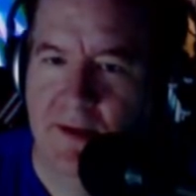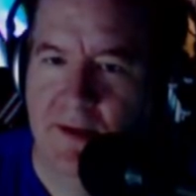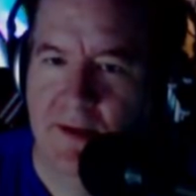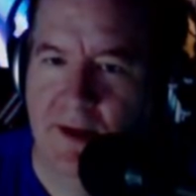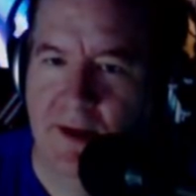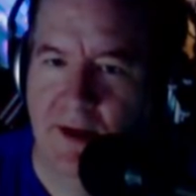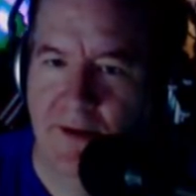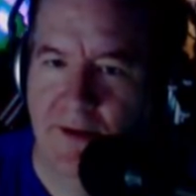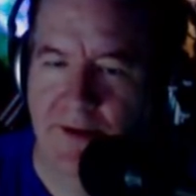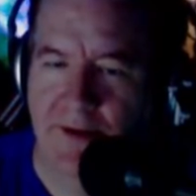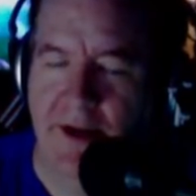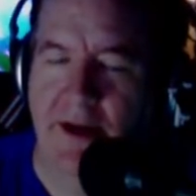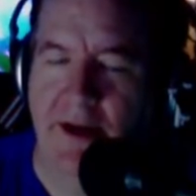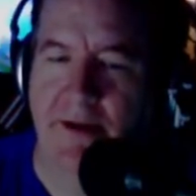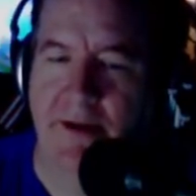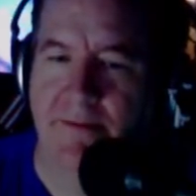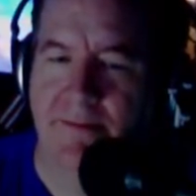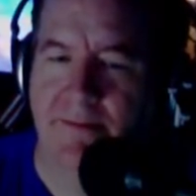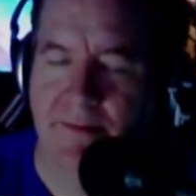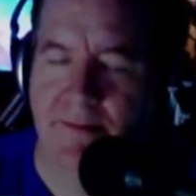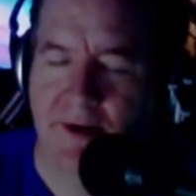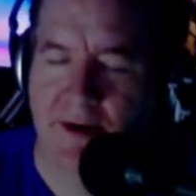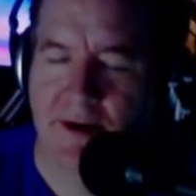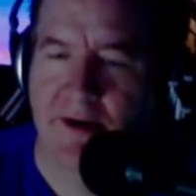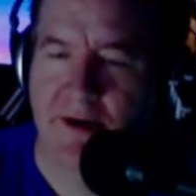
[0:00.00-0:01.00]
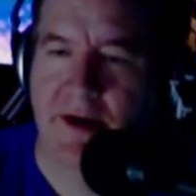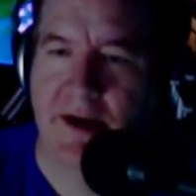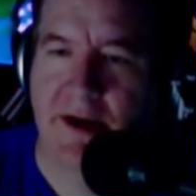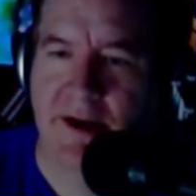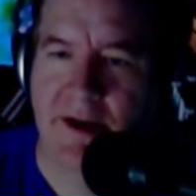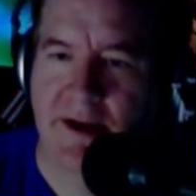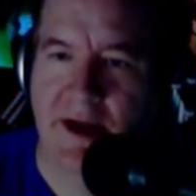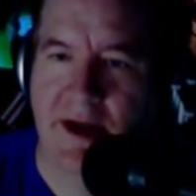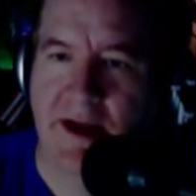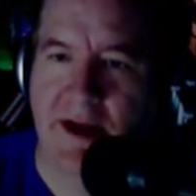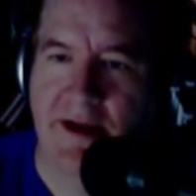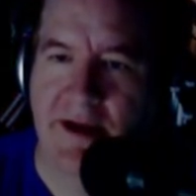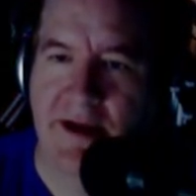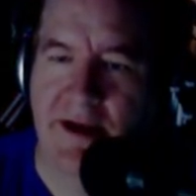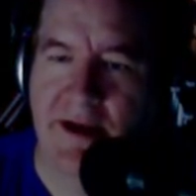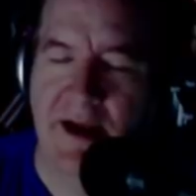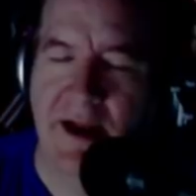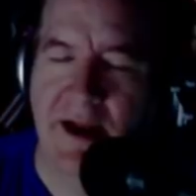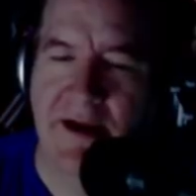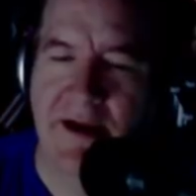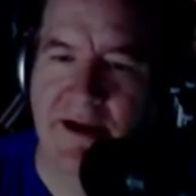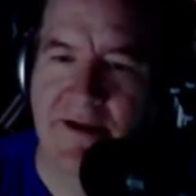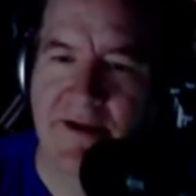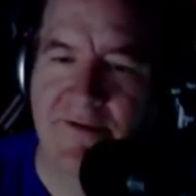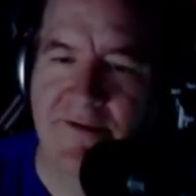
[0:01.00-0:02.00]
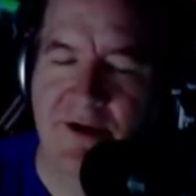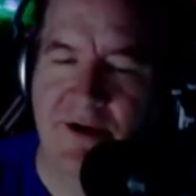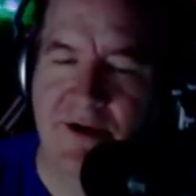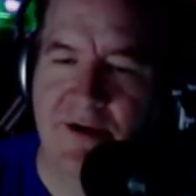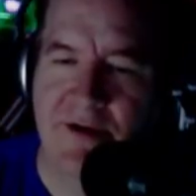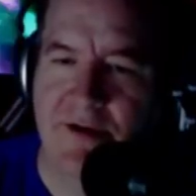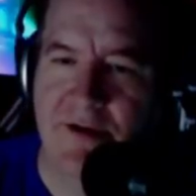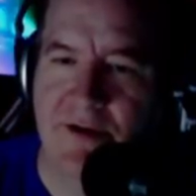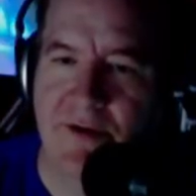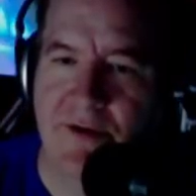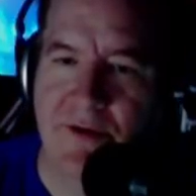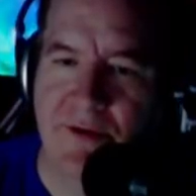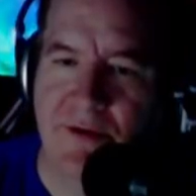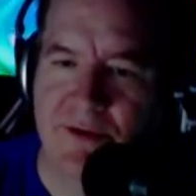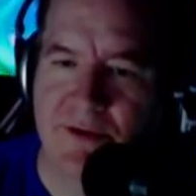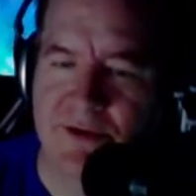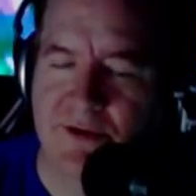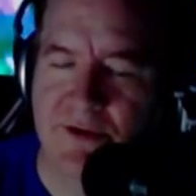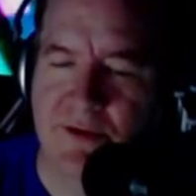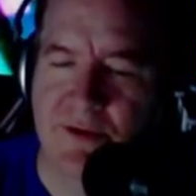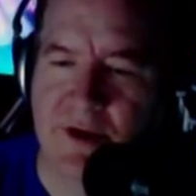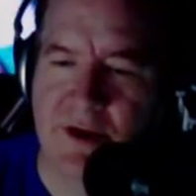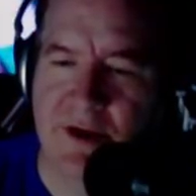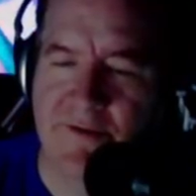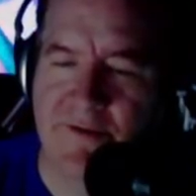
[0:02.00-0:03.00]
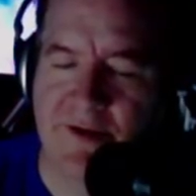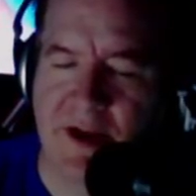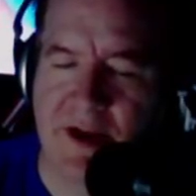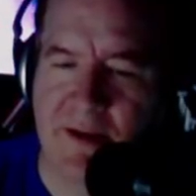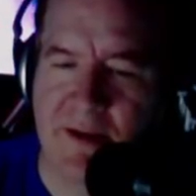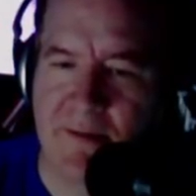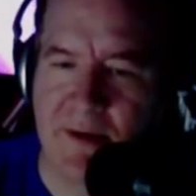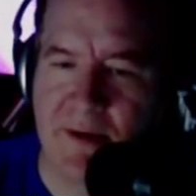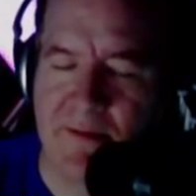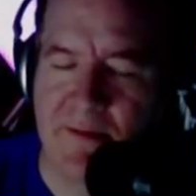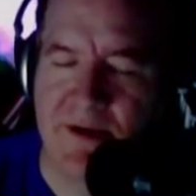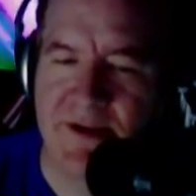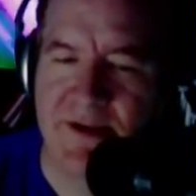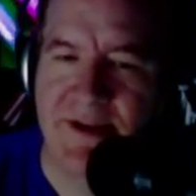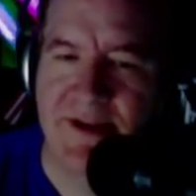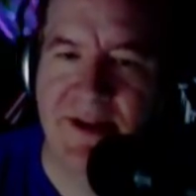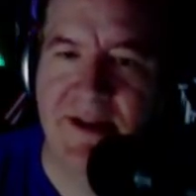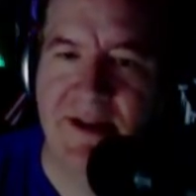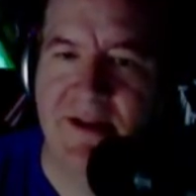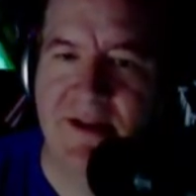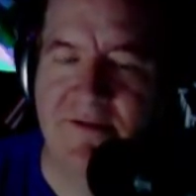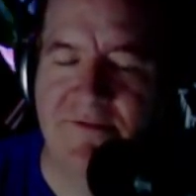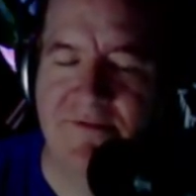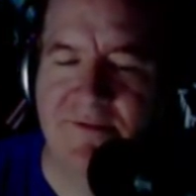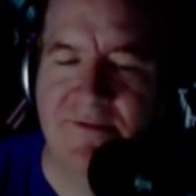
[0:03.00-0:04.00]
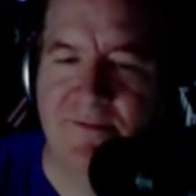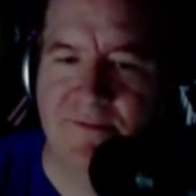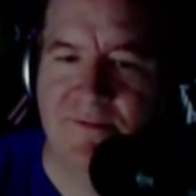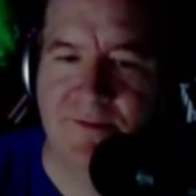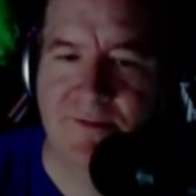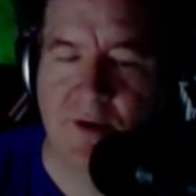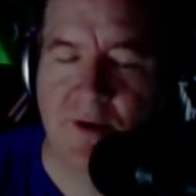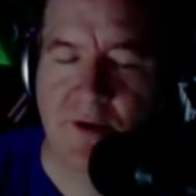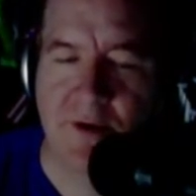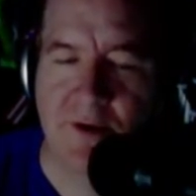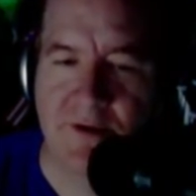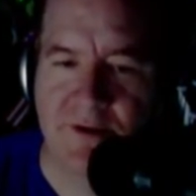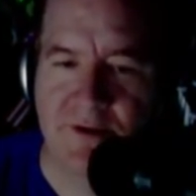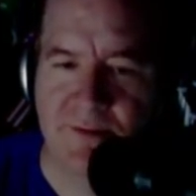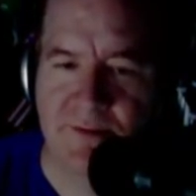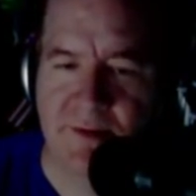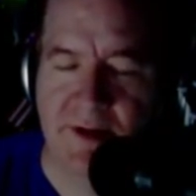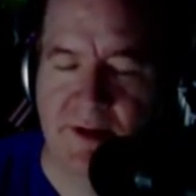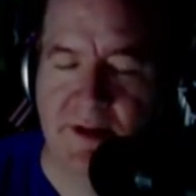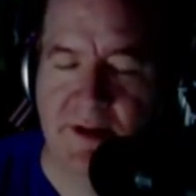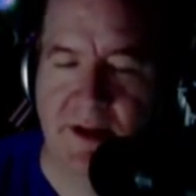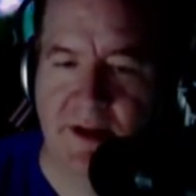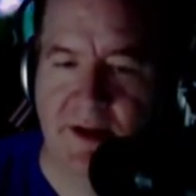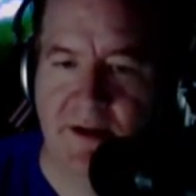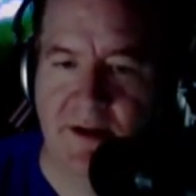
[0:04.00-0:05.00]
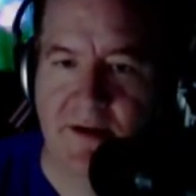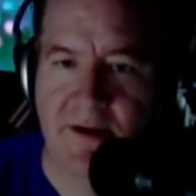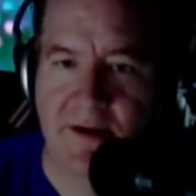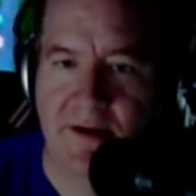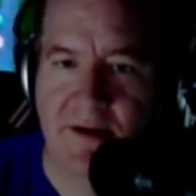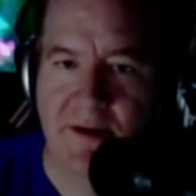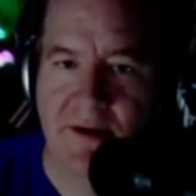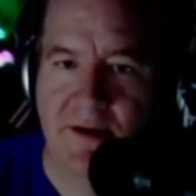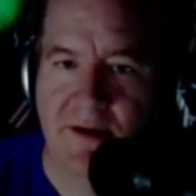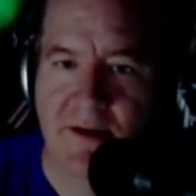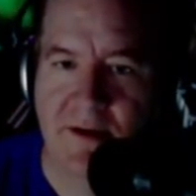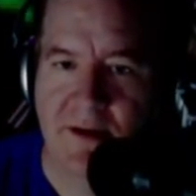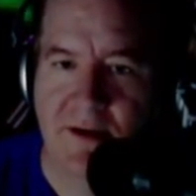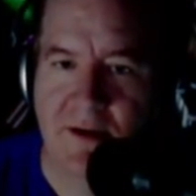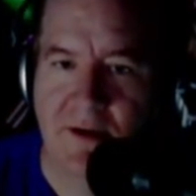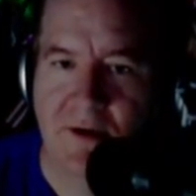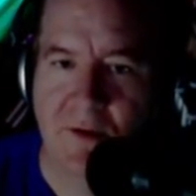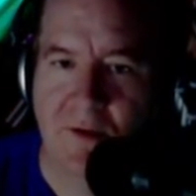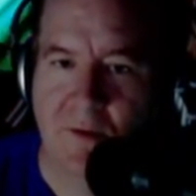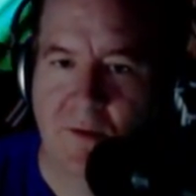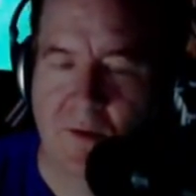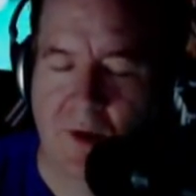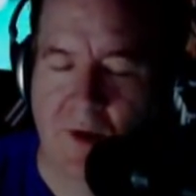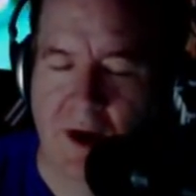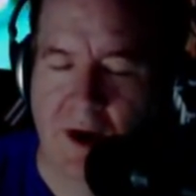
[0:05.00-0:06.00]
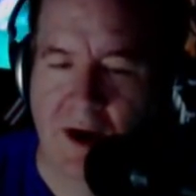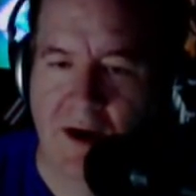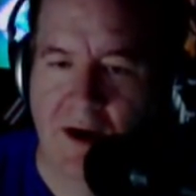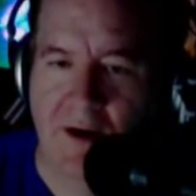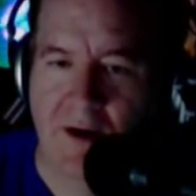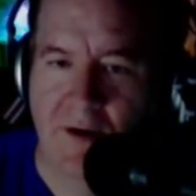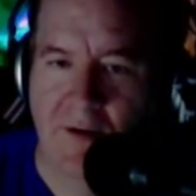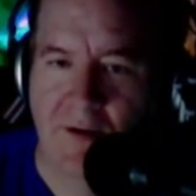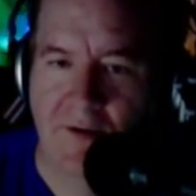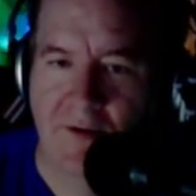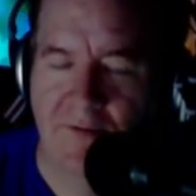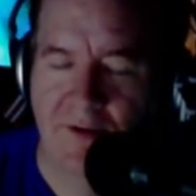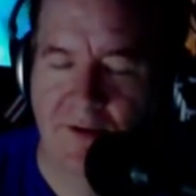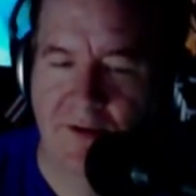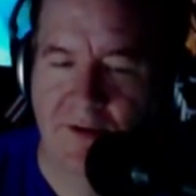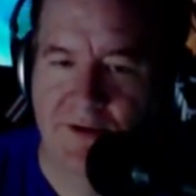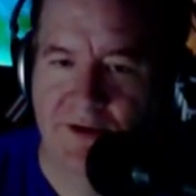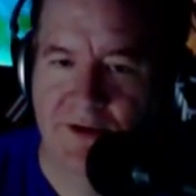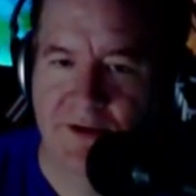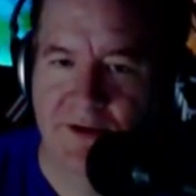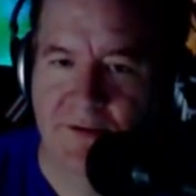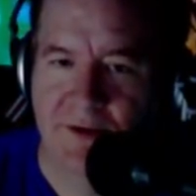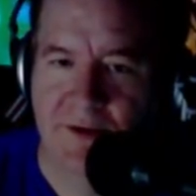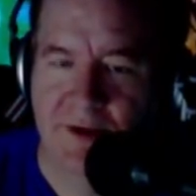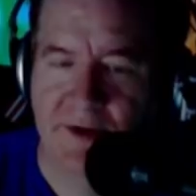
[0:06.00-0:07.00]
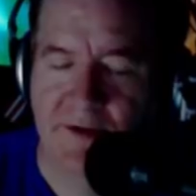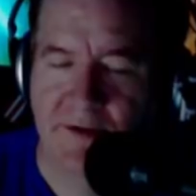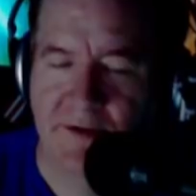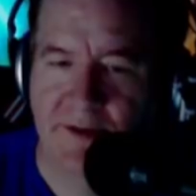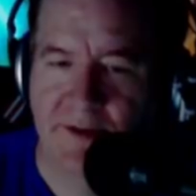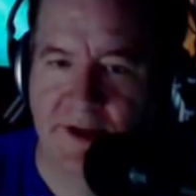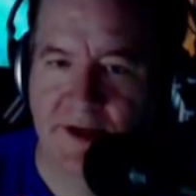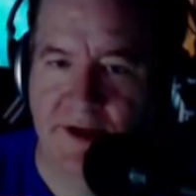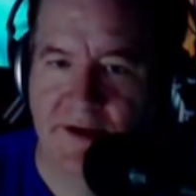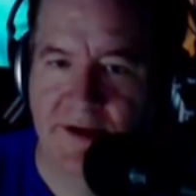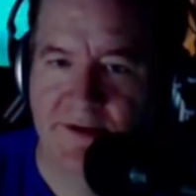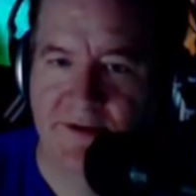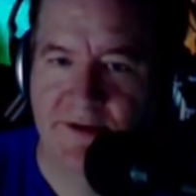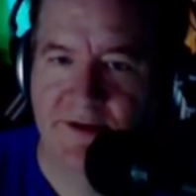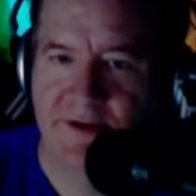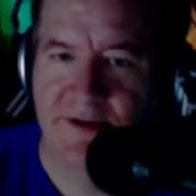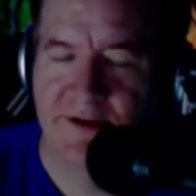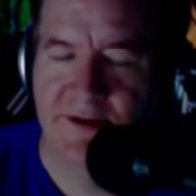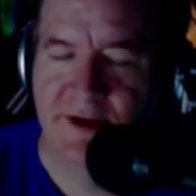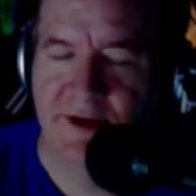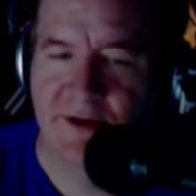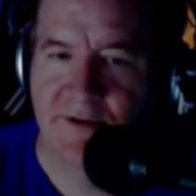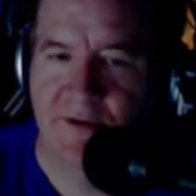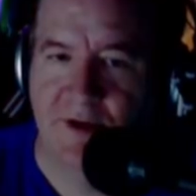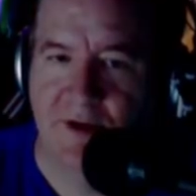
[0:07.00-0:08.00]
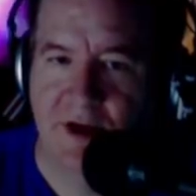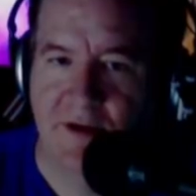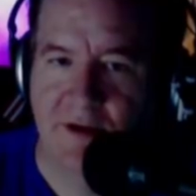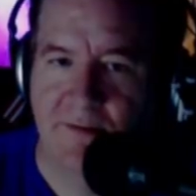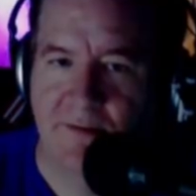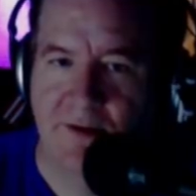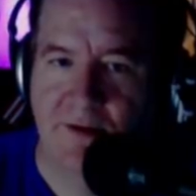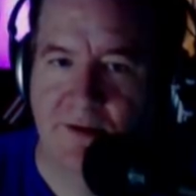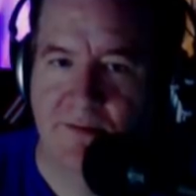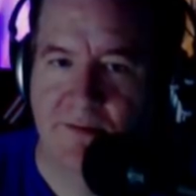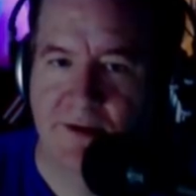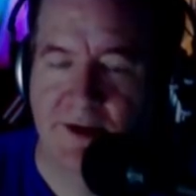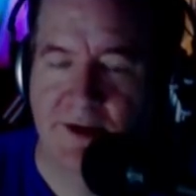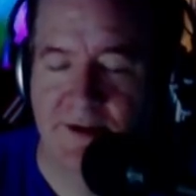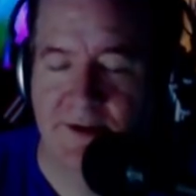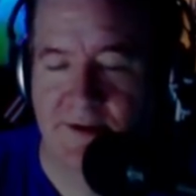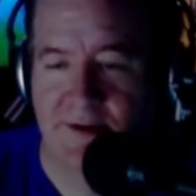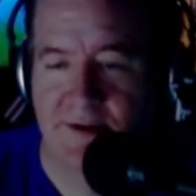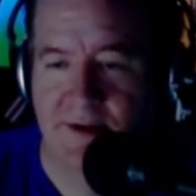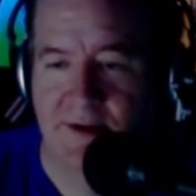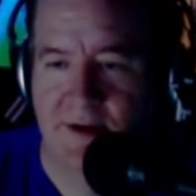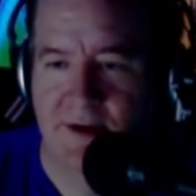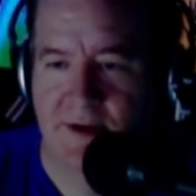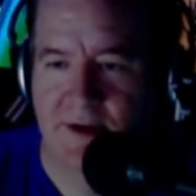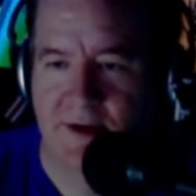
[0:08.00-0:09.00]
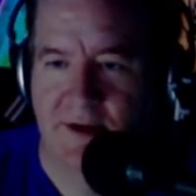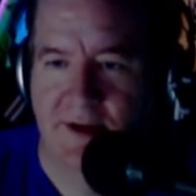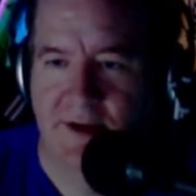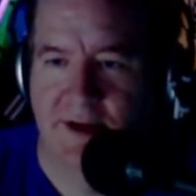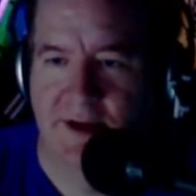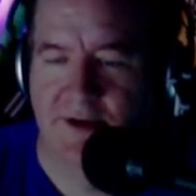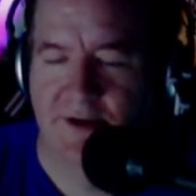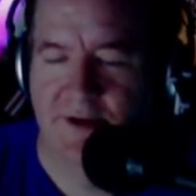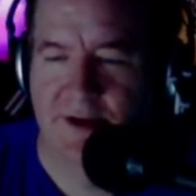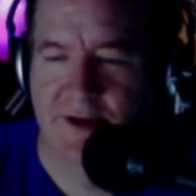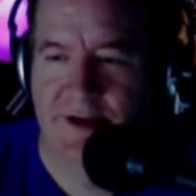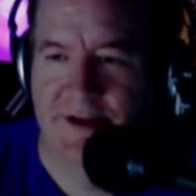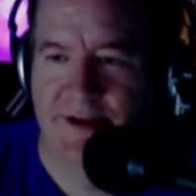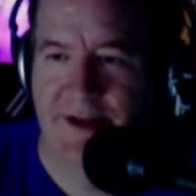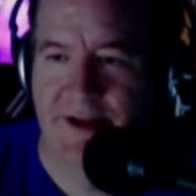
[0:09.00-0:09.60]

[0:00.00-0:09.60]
Okay. All right. I'd never heard the whole story of it. I remember seeing the photos and being like, wow, if those are real, that is just incredible. But, cause,